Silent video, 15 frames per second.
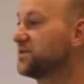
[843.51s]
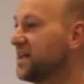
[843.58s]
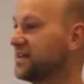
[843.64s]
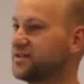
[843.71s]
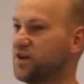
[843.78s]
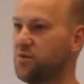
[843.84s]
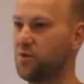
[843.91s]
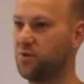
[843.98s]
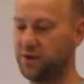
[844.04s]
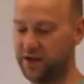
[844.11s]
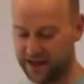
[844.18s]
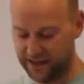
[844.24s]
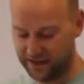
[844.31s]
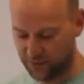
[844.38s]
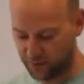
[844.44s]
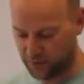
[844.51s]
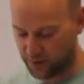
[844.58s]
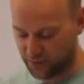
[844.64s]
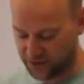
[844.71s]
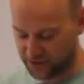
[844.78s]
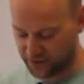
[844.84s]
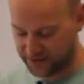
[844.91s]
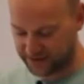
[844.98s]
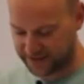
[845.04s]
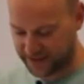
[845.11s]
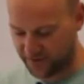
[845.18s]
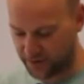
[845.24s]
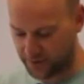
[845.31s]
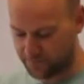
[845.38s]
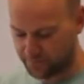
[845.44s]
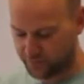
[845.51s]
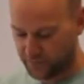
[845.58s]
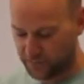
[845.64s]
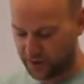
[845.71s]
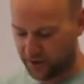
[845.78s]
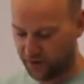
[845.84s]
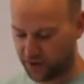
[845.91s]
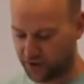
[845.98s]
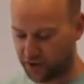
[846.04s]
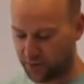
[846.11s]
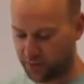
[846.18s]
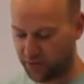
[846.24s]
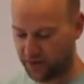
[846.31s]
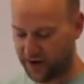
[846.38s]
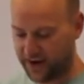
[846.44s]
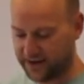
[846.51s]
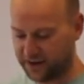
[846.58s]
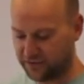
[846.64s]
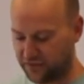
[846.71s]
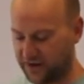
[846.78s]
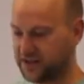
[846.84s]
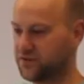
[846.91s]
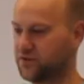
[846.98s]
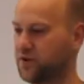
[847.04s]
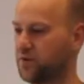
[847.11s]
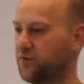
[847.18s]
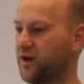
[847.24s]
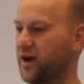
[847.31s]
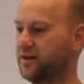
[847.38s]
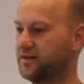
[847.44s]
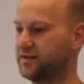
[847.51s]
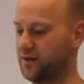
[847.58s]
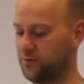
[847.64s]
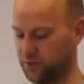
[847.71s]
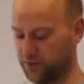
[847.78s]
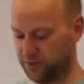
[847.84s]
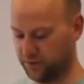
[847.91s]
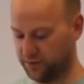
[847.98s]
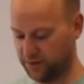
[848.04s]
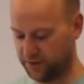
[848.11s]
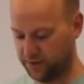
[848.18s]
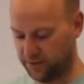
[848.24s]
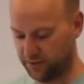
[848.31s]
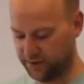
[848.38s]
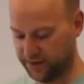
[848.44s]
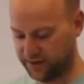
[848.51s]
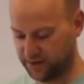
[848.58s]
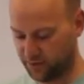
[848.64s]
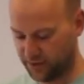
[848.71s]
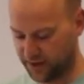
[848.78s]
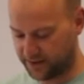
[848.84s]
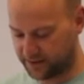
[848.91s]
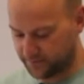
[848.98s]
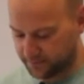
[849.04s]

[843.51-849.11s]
that time when we eat and we drink together, I'm going to pray and give thanks for the bread, and then we'll, we'll eat the bread.